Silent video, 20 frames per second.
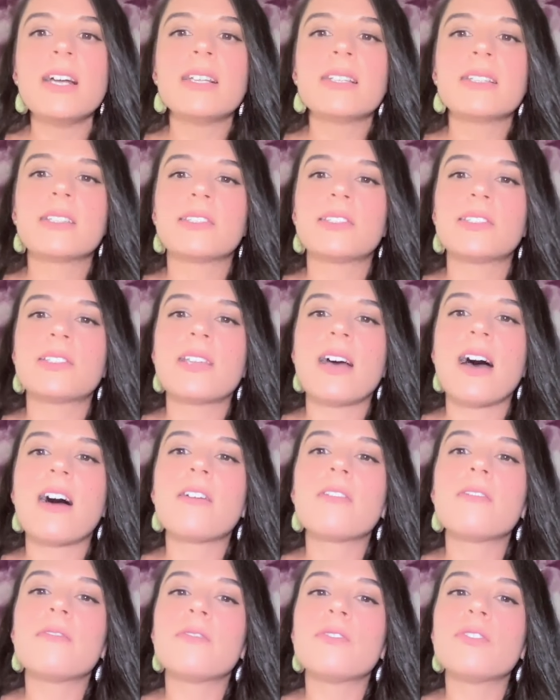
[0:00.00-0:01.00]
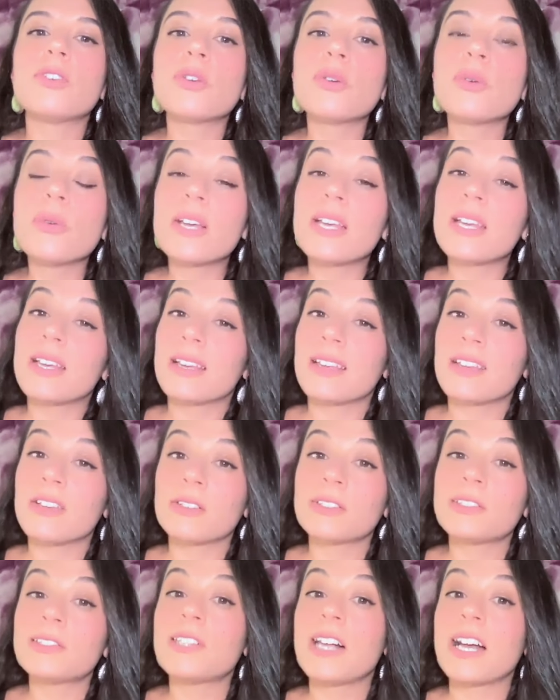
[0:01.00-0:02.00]
to start viewing
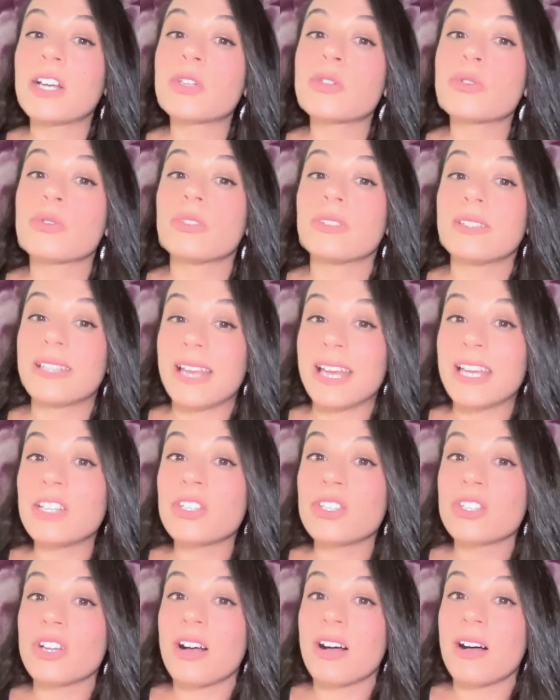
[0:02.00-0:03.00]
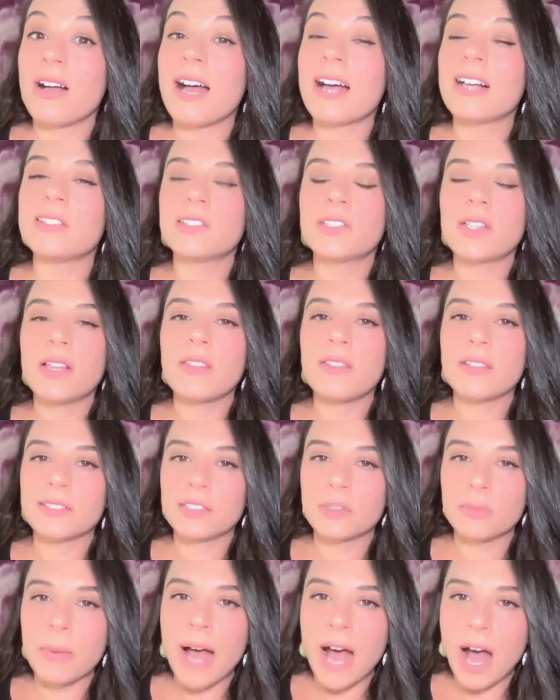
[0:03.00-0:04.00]
your sexual nature as
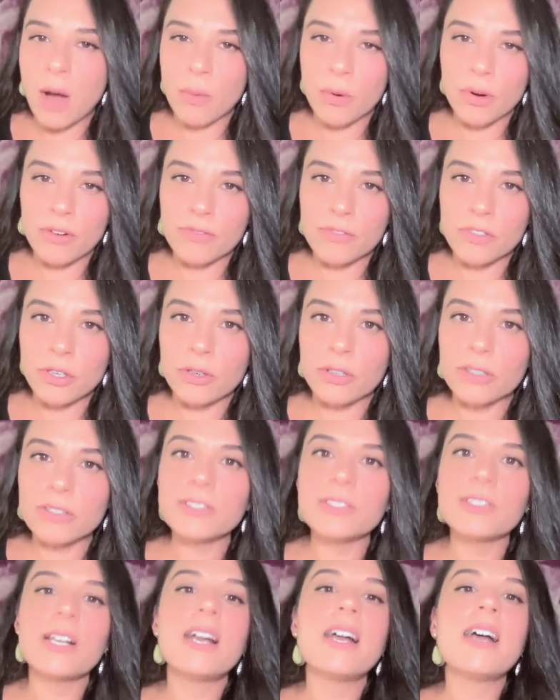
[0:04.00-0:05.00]
this power of yours,